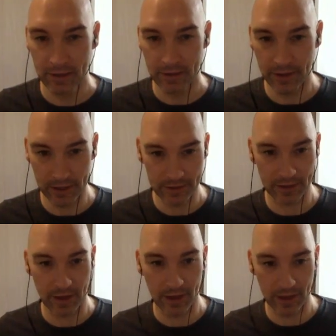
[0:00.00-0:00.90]
they
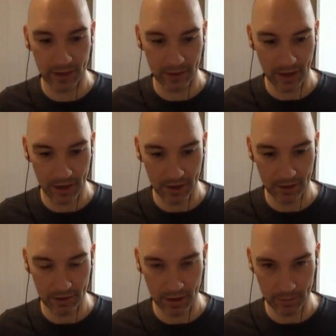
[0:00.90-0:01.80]

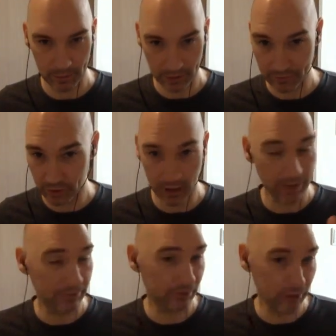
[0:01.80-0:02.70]
saw, I believe July
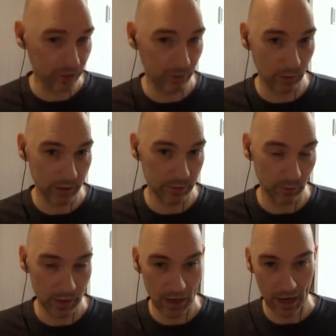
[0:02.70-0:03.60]
1st was
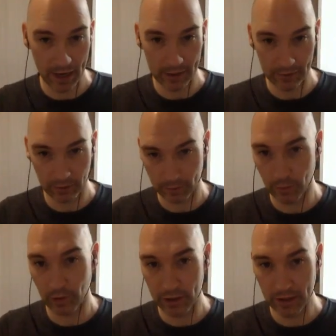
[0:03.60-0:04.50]
when I took
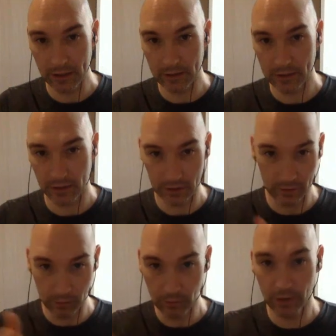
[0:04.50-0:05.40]
Moki in to
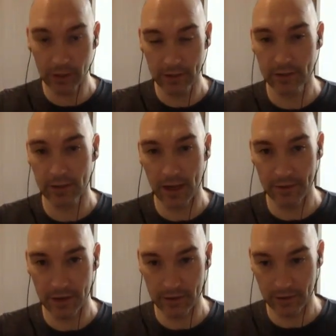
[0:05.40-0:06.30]
do this, and
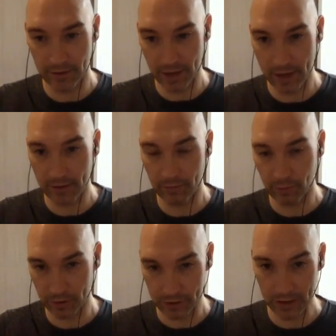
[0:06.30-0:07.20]
then they
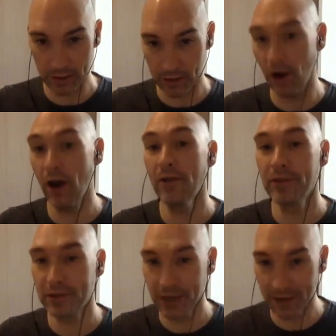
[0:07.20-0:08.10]
were seeing it on
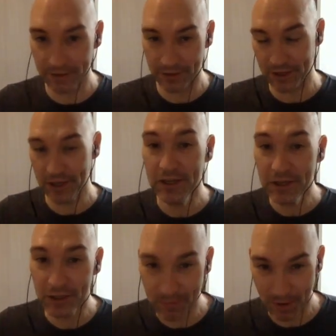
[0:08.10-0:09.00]
the 10th
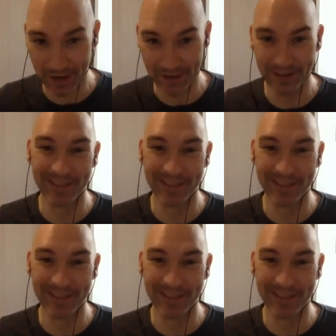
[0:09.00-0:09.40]
in Japan.